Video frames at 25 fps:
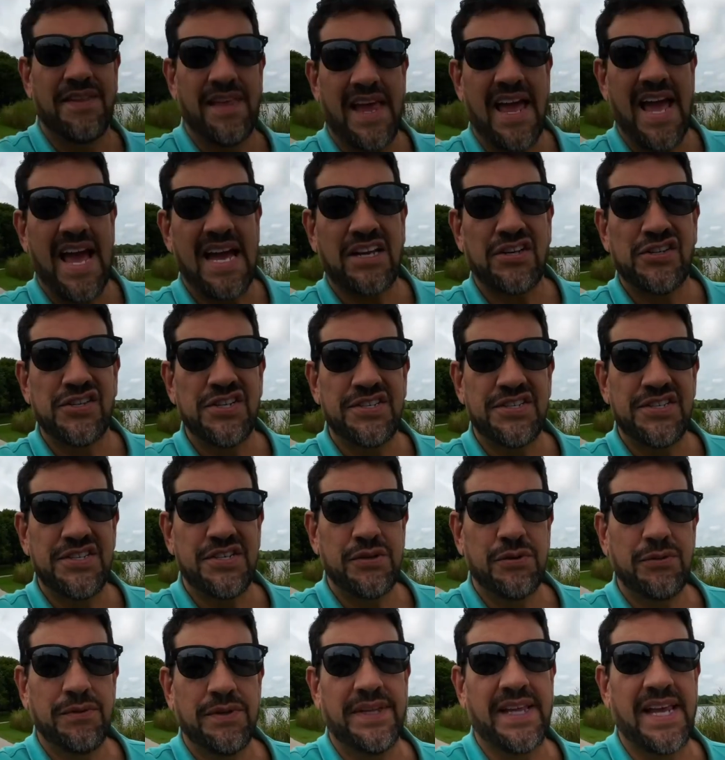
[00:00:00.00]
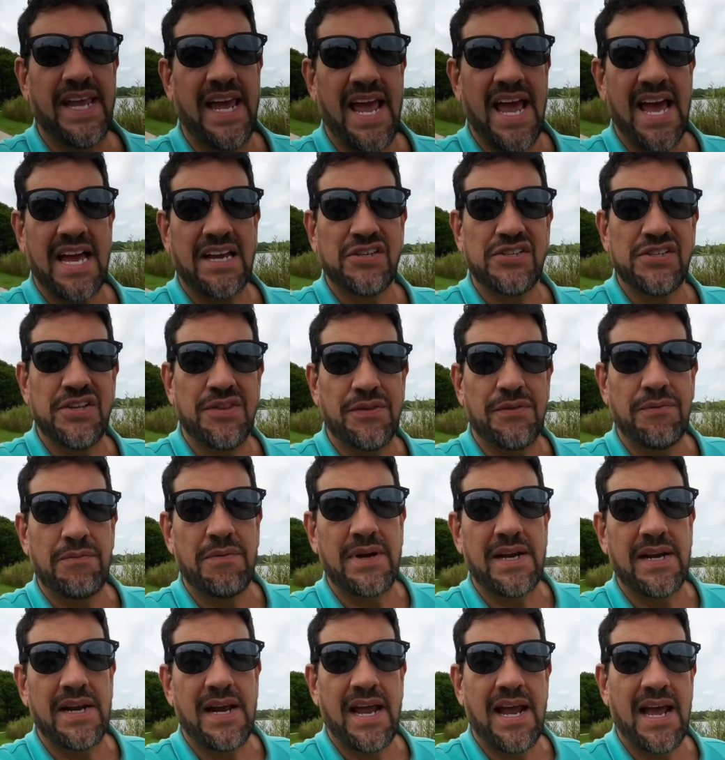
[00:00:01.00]
the Action 2 and the Action
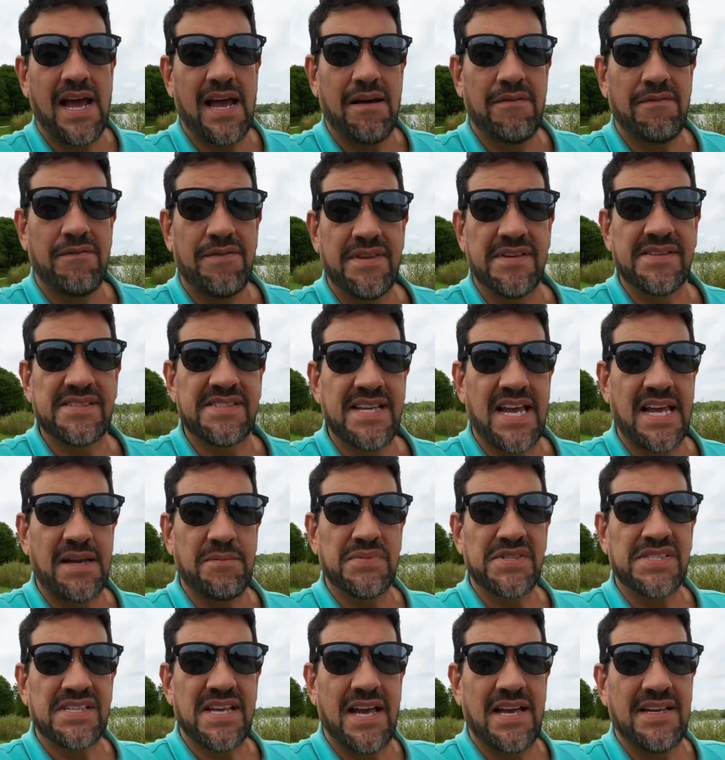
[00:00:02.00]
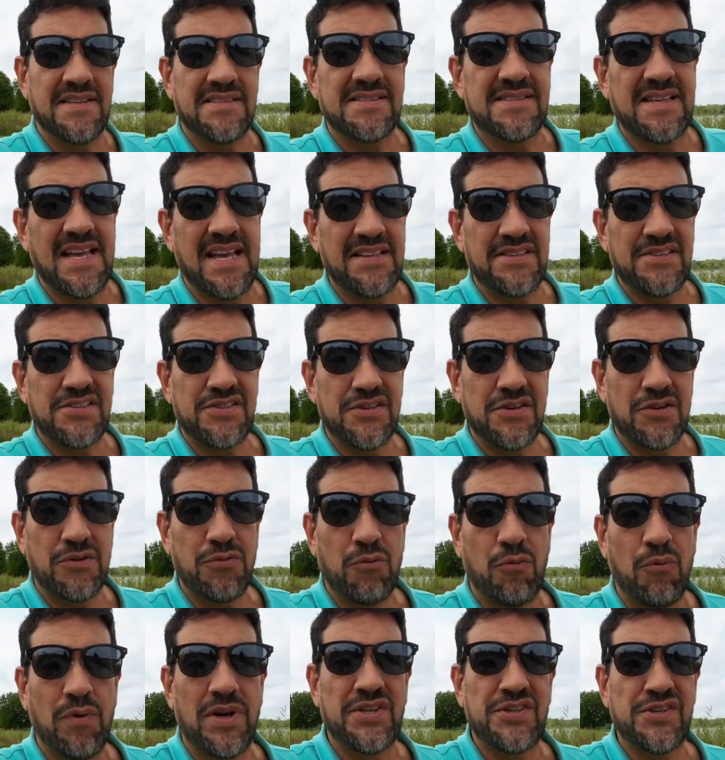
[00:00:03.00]
3 have the same size sensor,
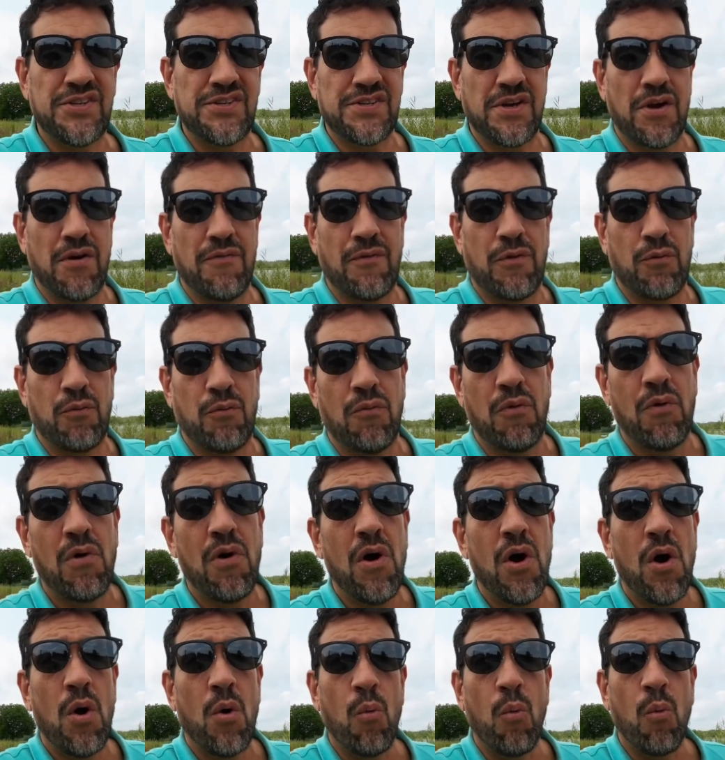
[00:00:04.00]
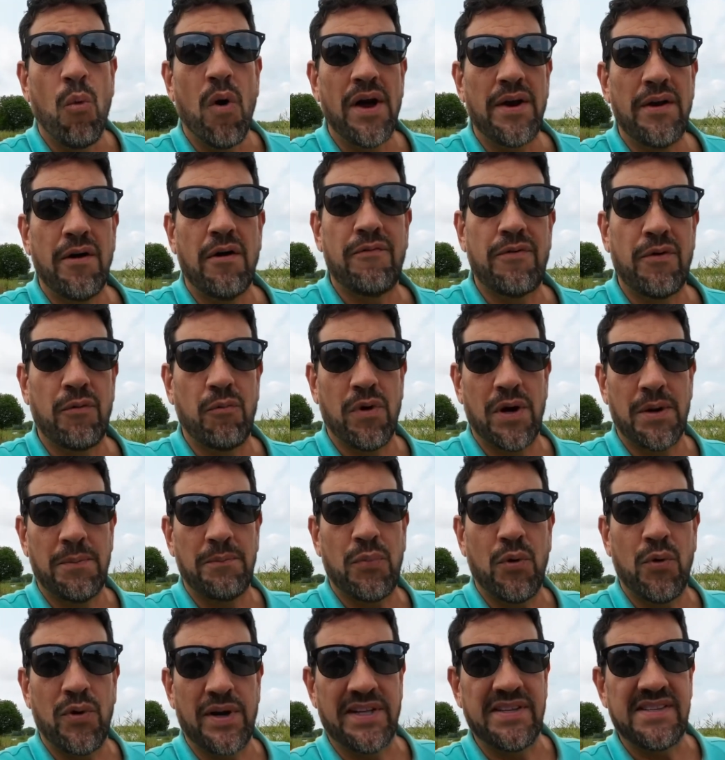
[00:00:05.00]
which is over
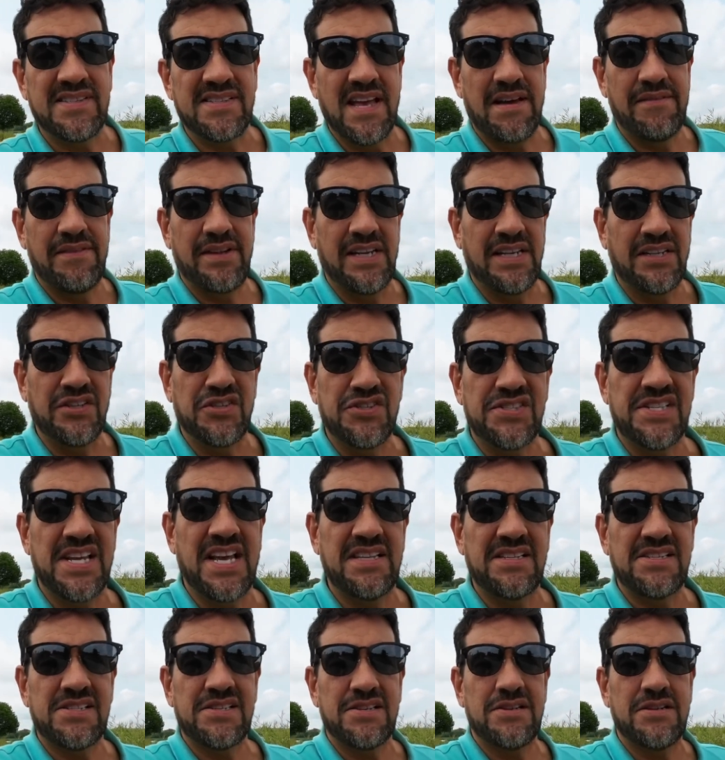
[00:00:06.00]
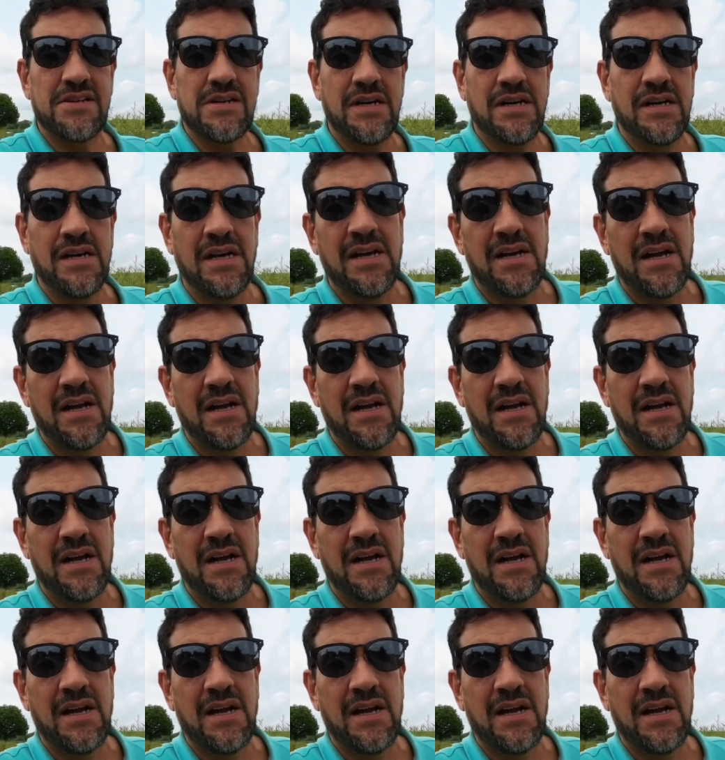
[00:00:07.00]
1/1.7-inch sensor.